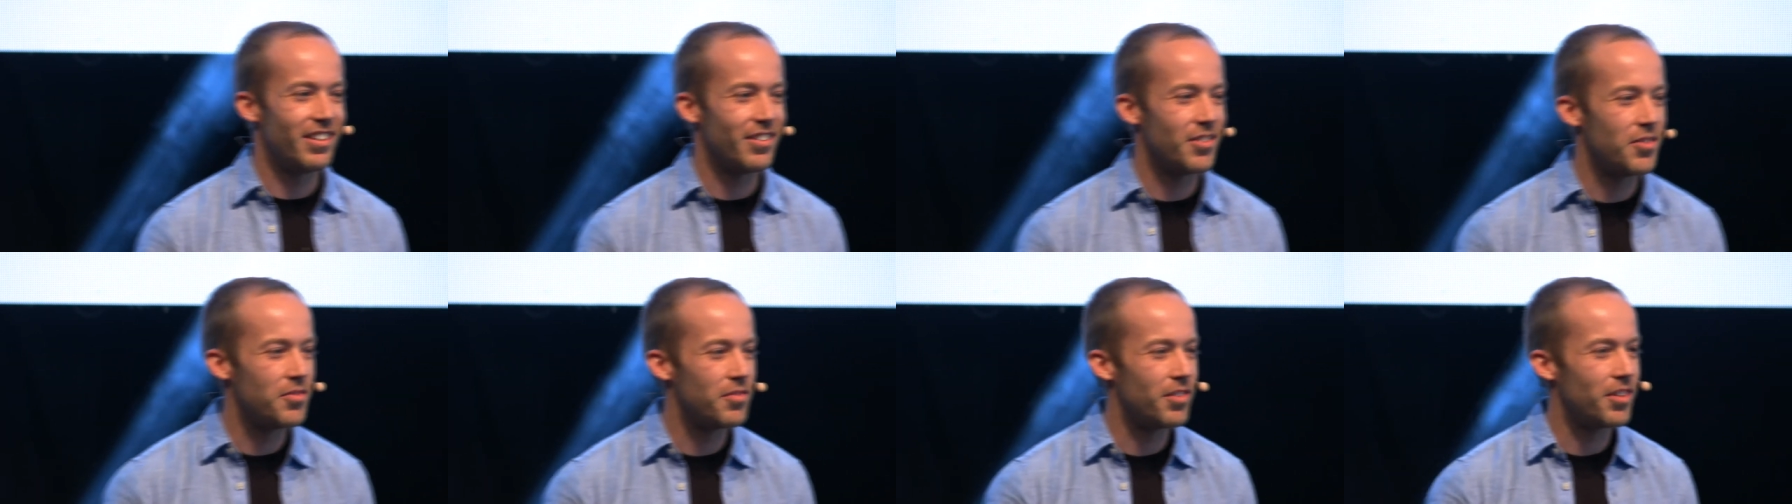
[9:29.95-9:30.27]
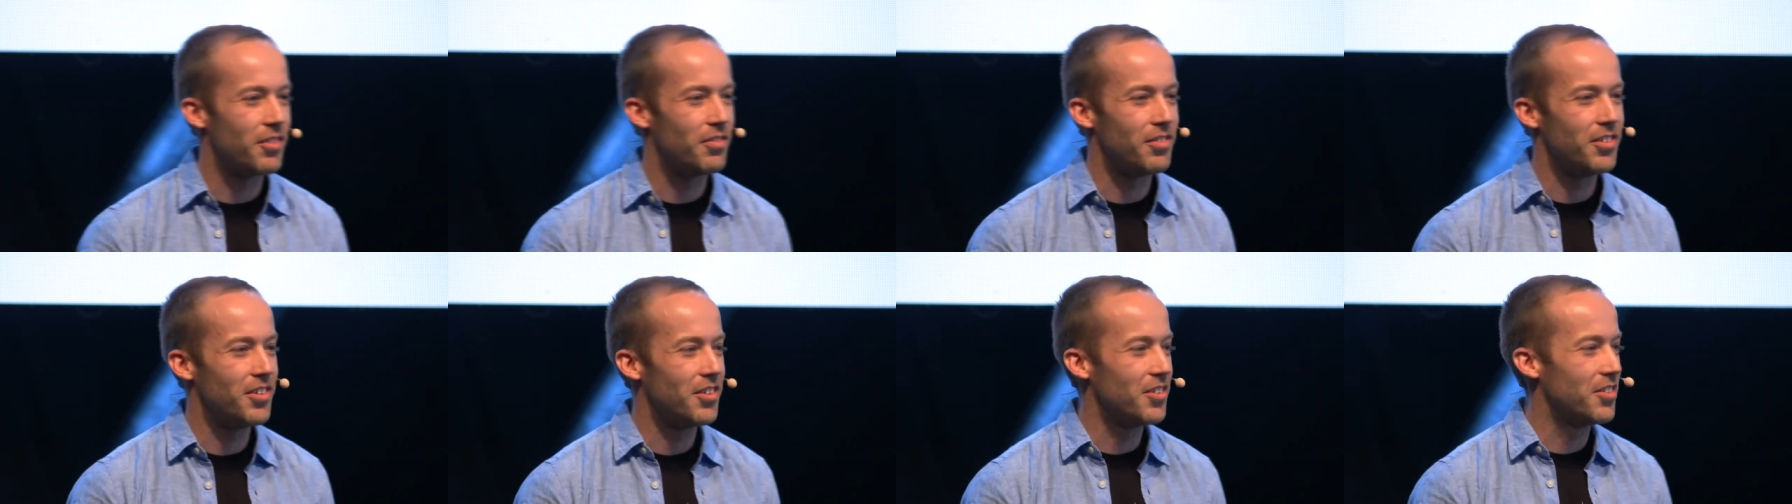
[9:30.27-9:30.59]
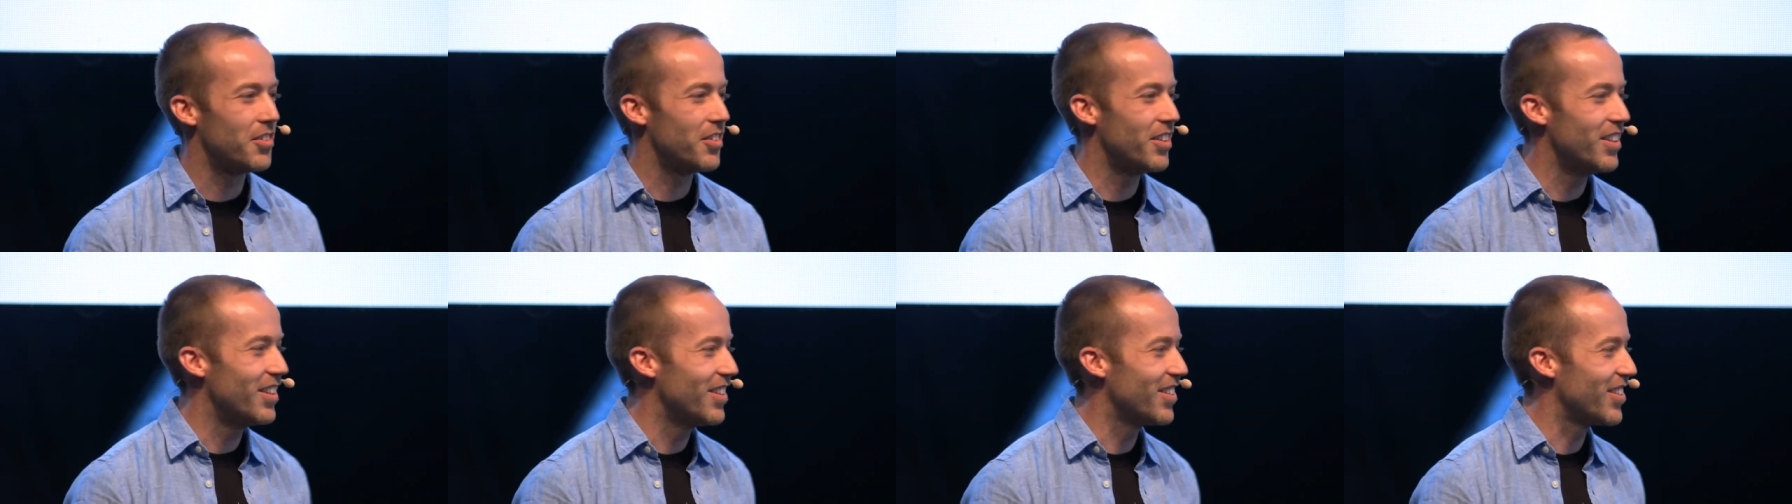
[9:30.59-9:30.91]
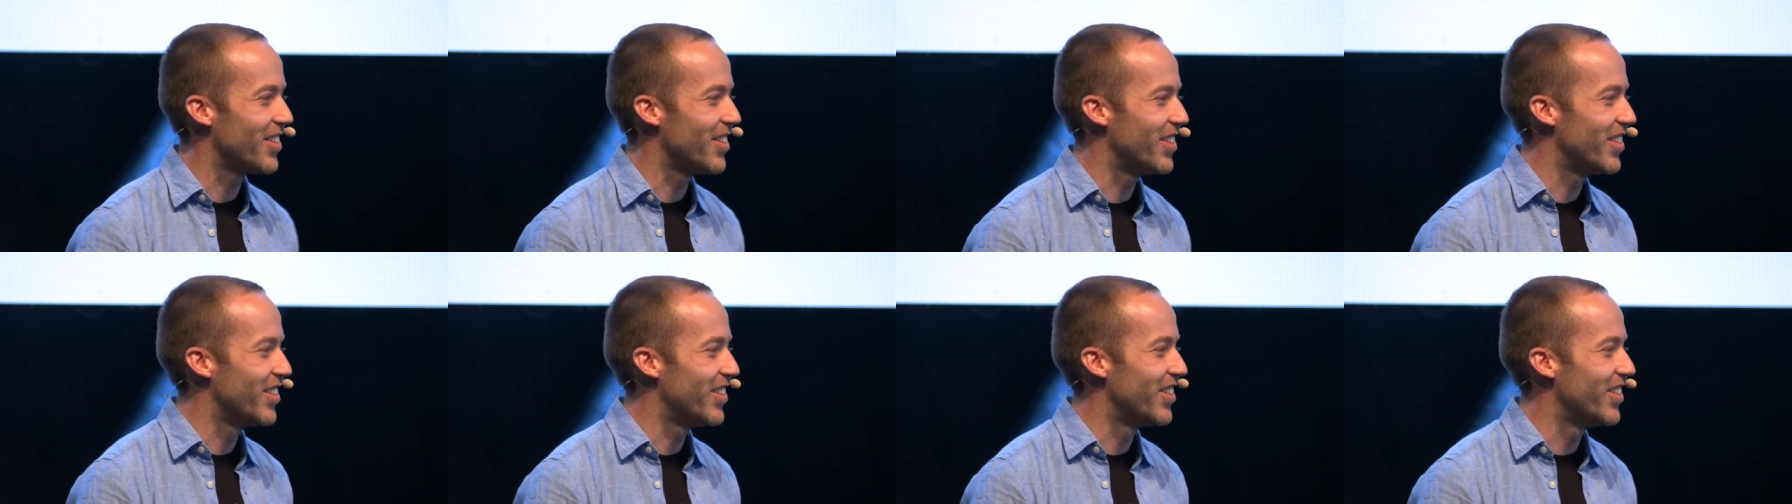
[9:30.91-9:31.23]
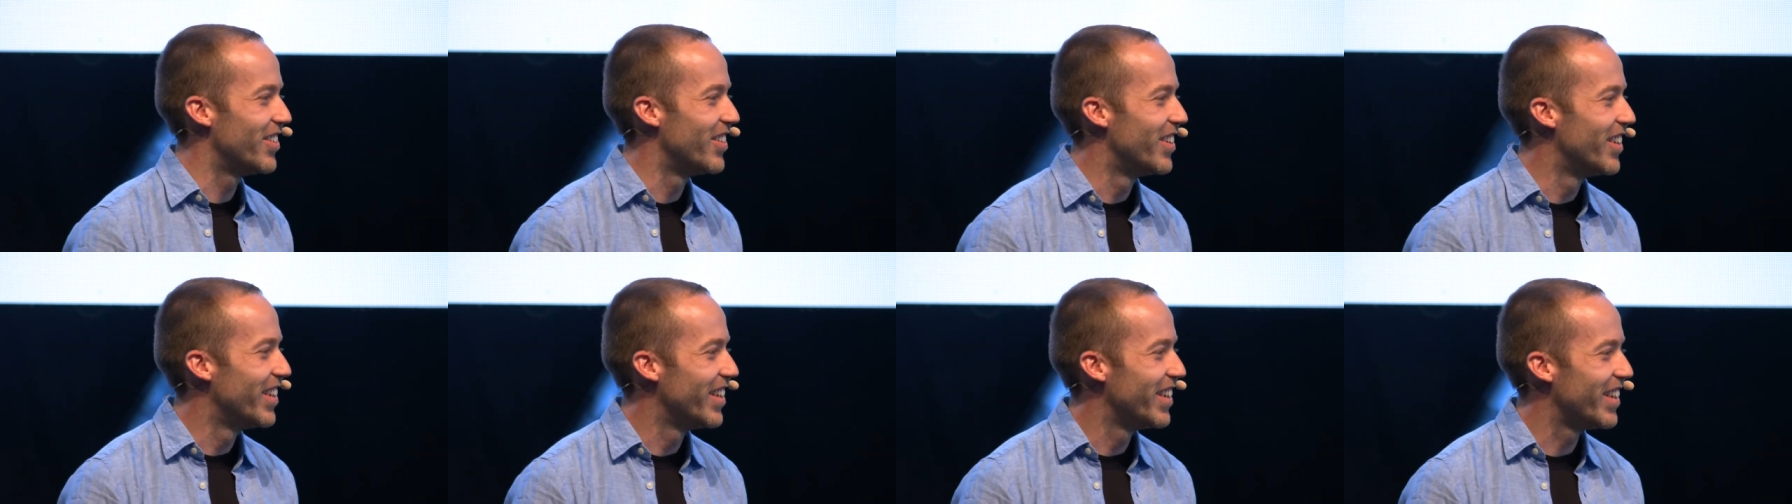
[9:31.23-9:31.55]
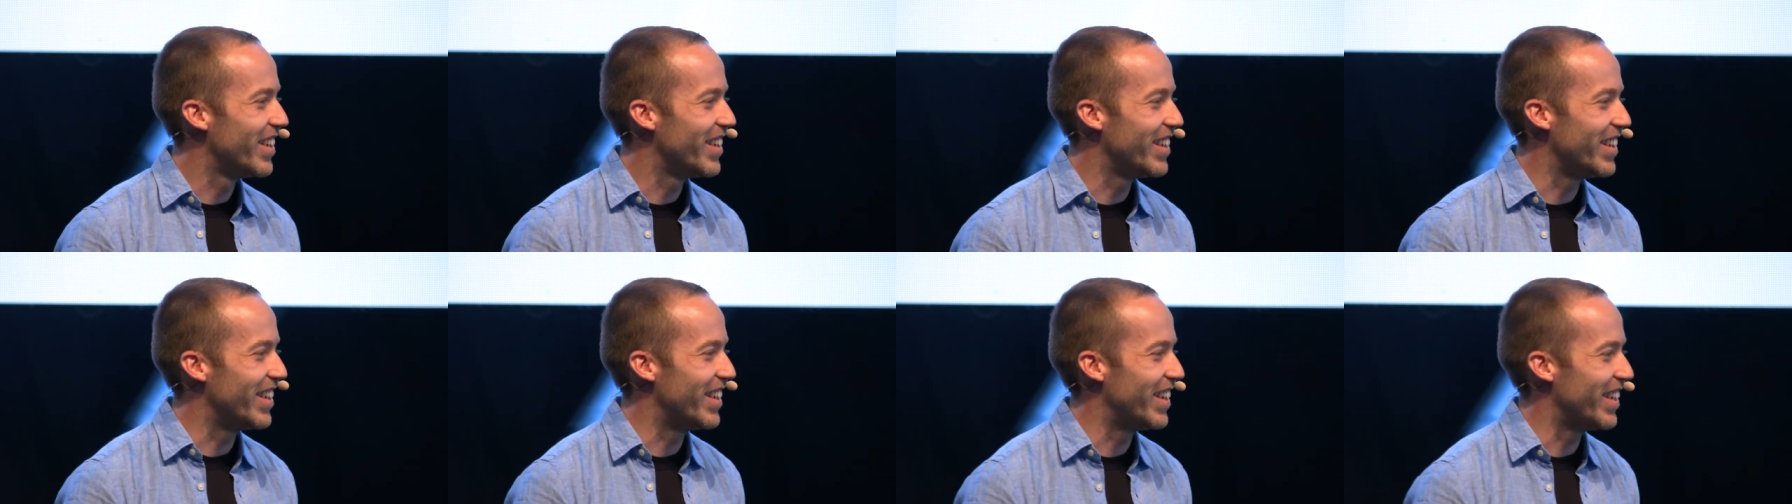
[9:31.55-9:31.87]
overview of it. So,
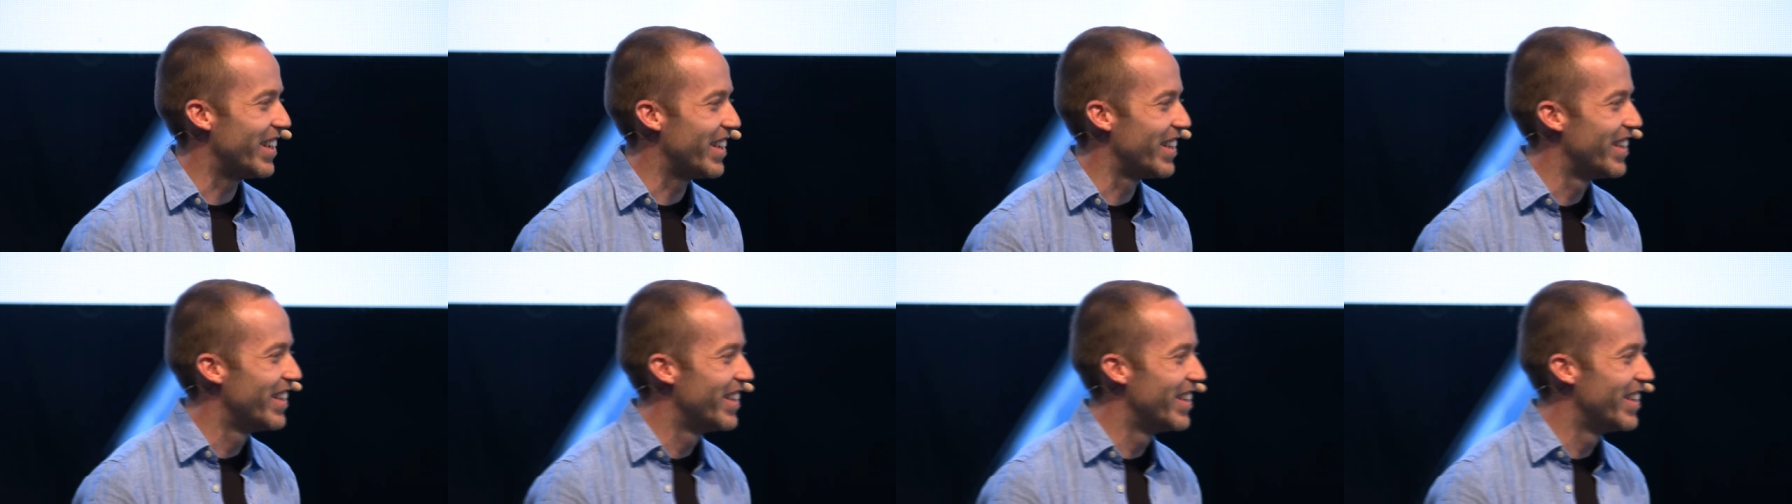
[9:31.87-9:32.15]
yeah.